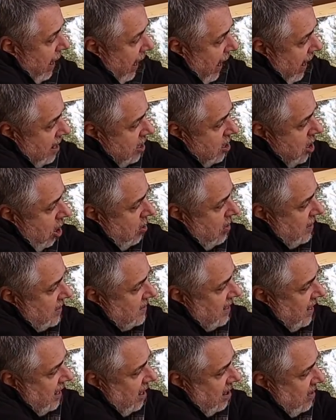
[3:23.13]
And
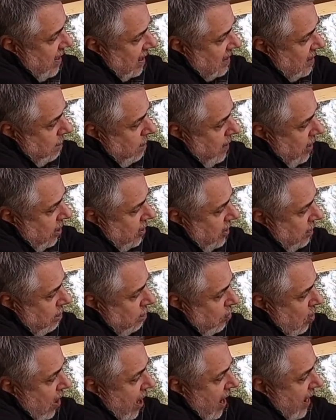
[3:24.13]
notice here that the builder,
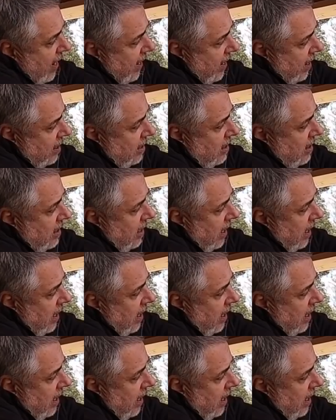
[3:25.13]
Brian,